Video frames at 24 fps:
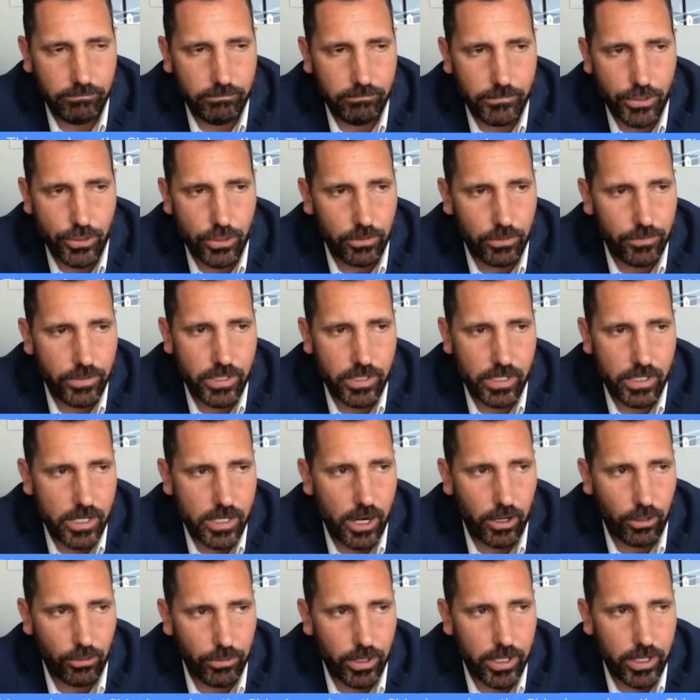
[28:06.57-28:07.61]
service that's
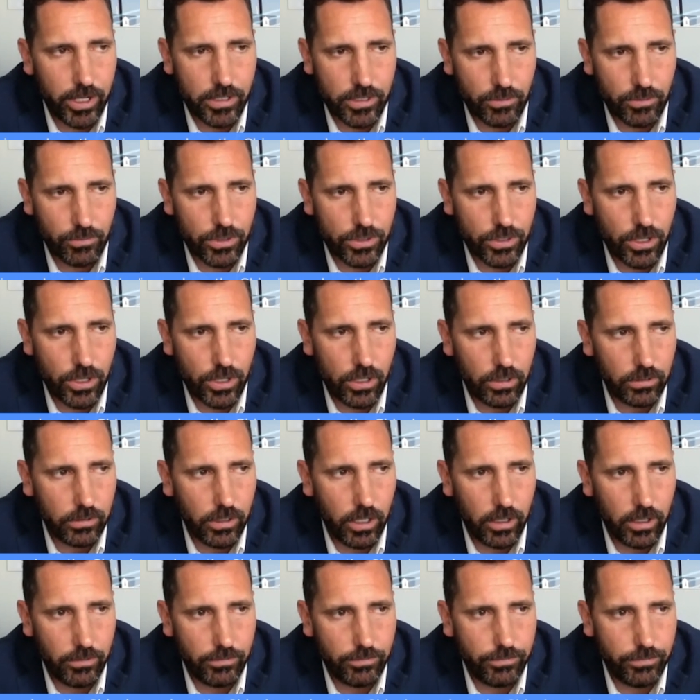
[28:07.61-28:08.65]
not great as a result
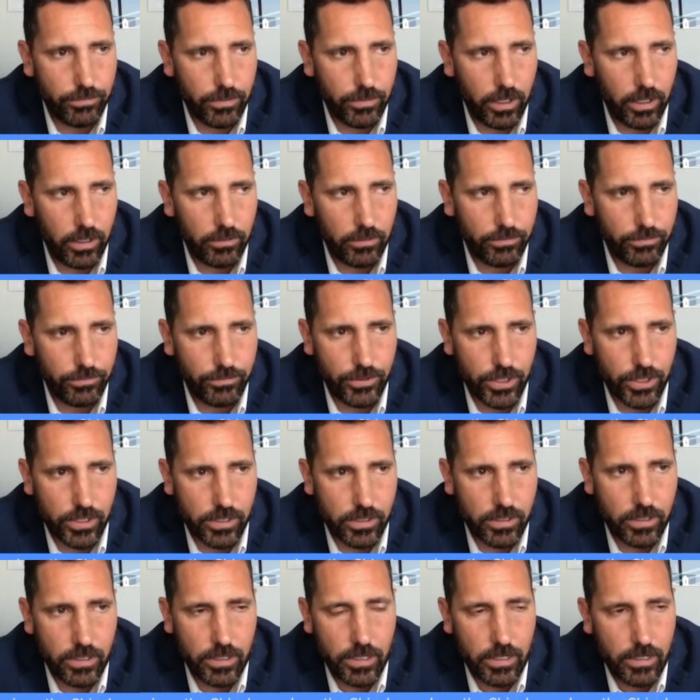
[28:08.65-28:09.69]
of
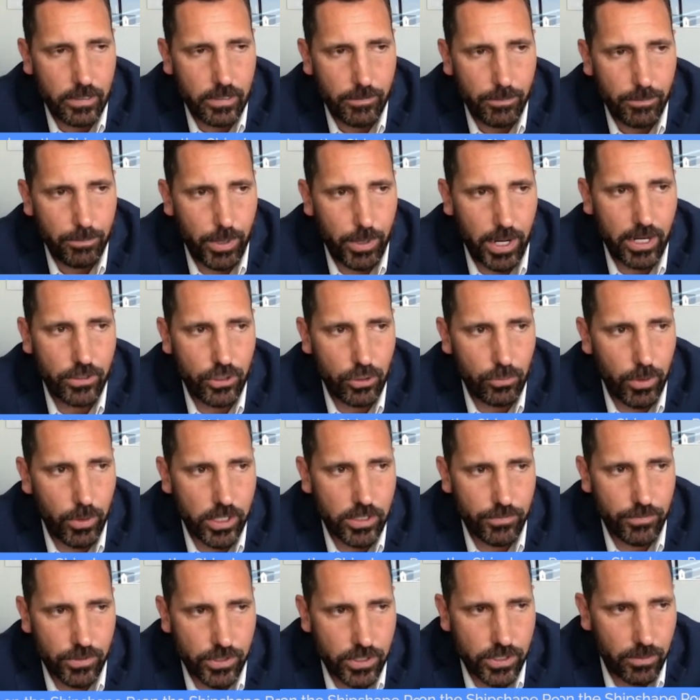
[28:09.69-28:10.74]
just paying too
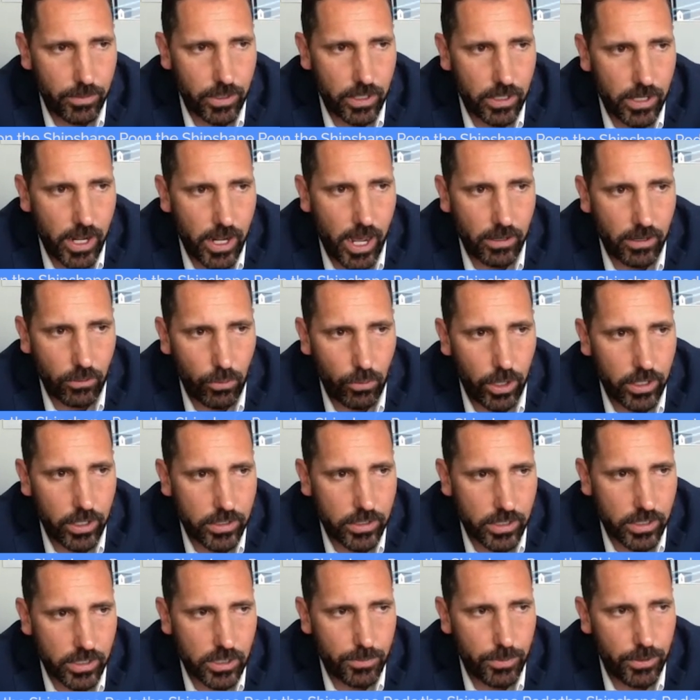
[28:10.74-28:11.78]
much for somebody not quite
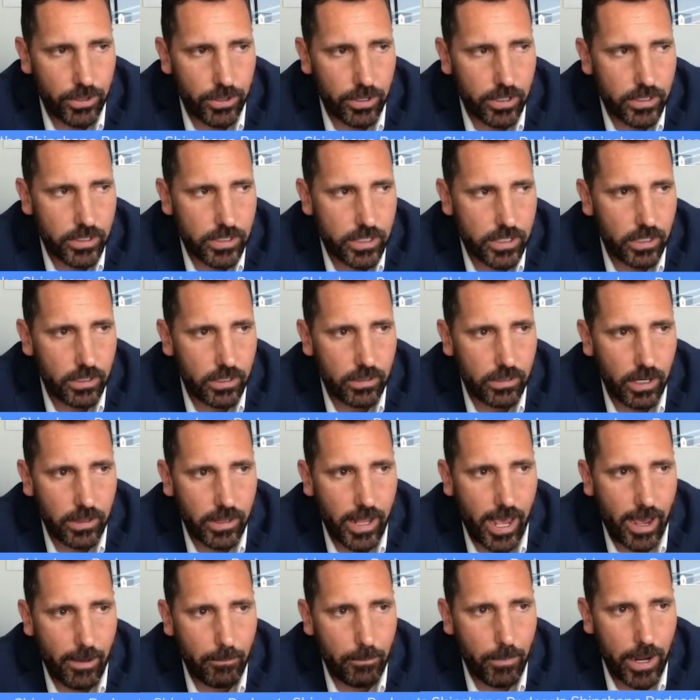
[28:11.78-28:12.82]
as experienced, and
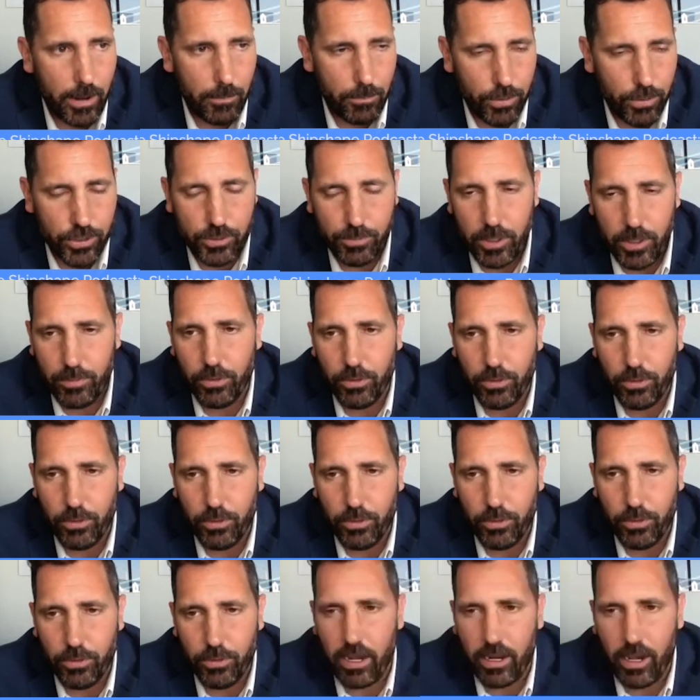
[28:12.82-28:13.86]
that may push people out
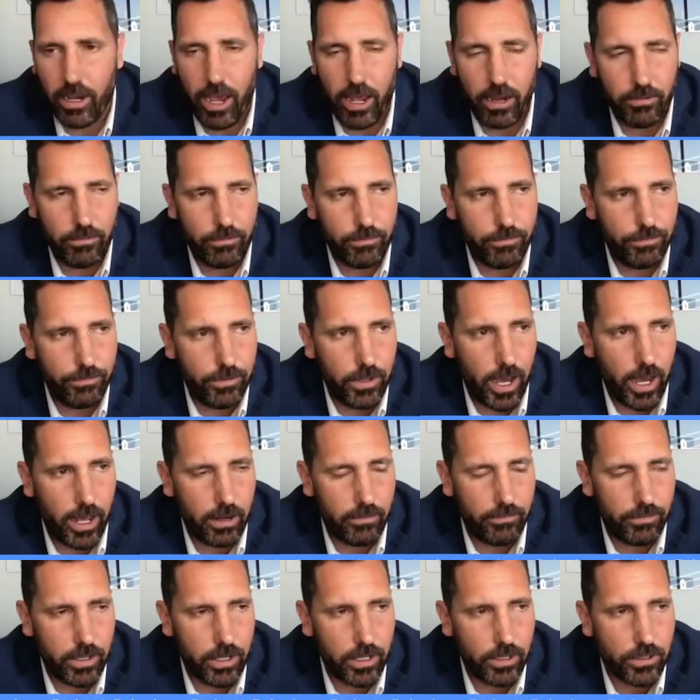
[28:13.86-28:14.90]

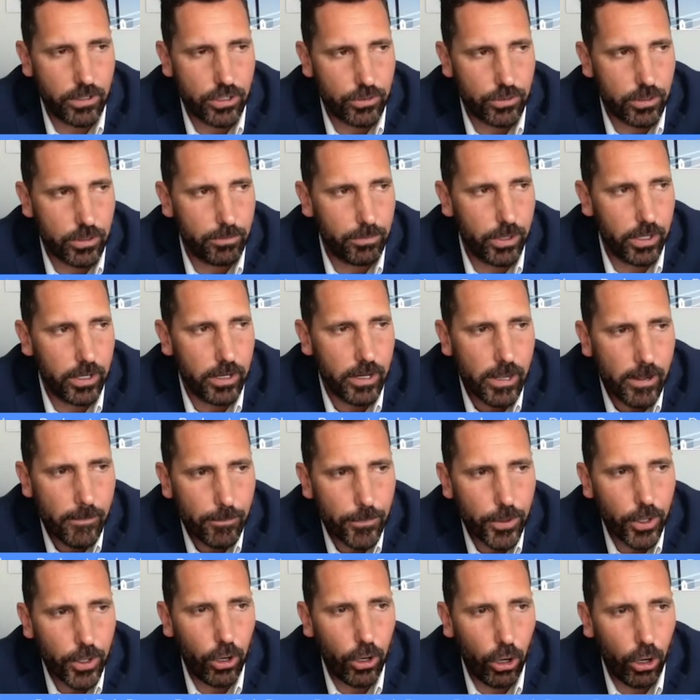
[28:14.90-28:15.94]
of the industry. But
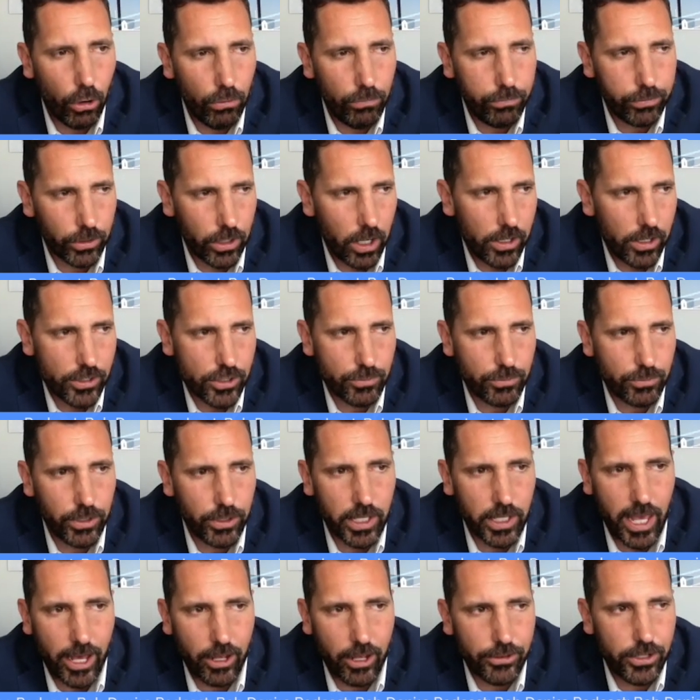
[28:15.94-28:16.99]
overall, it's
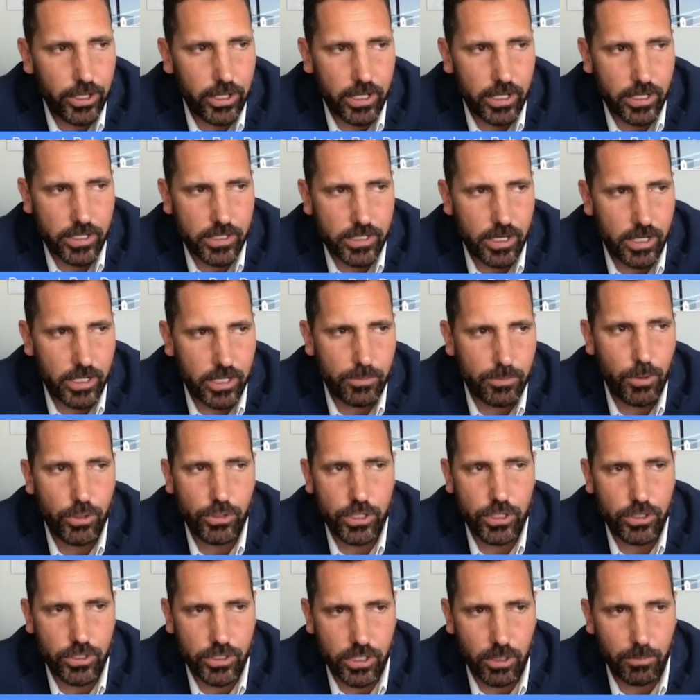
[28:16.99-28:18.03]
really healthy. It's
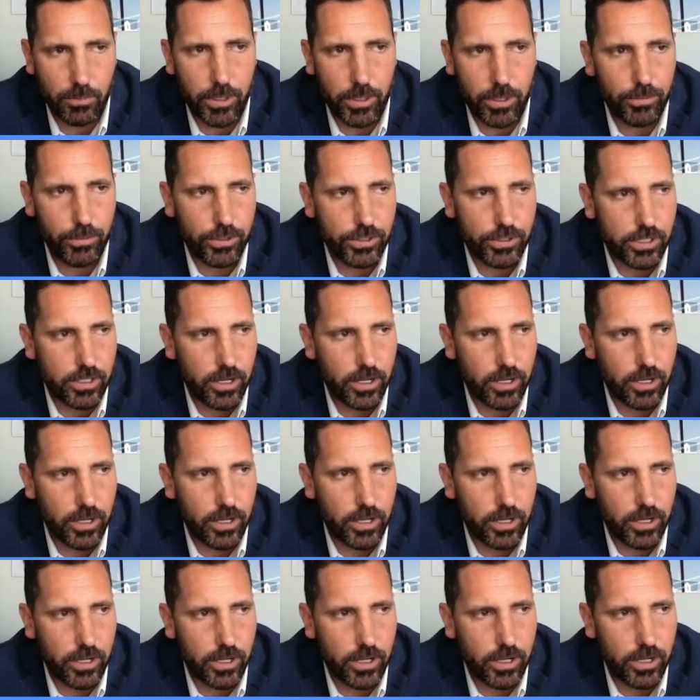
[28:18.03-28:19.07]
mostly just the people stuff
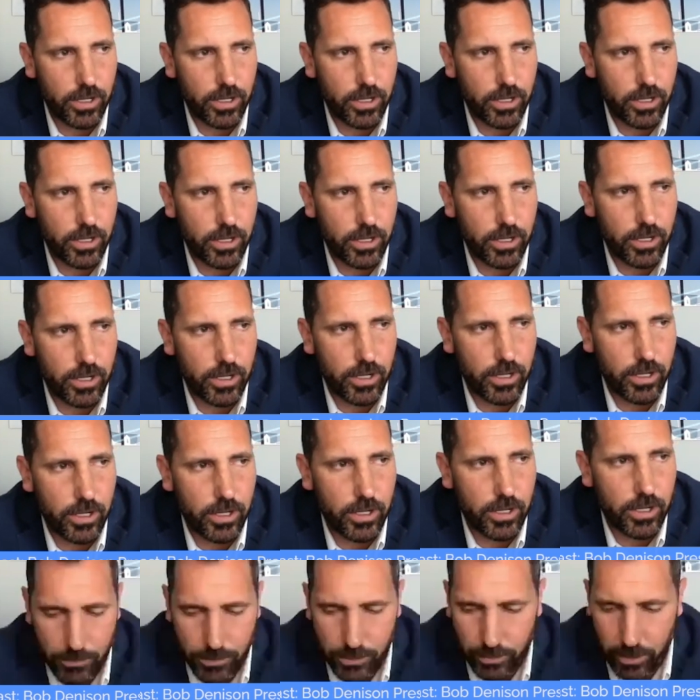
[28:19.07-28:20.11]
that we need to get
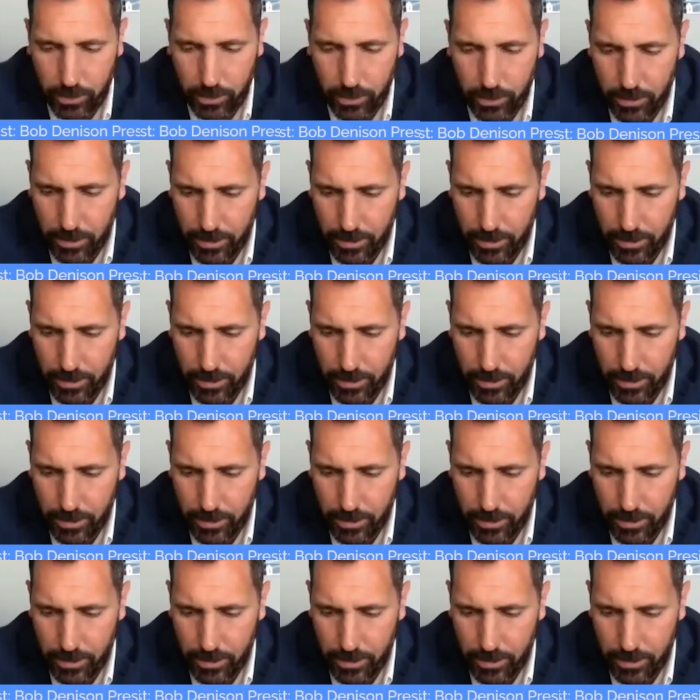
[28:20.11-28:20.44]
our arms around.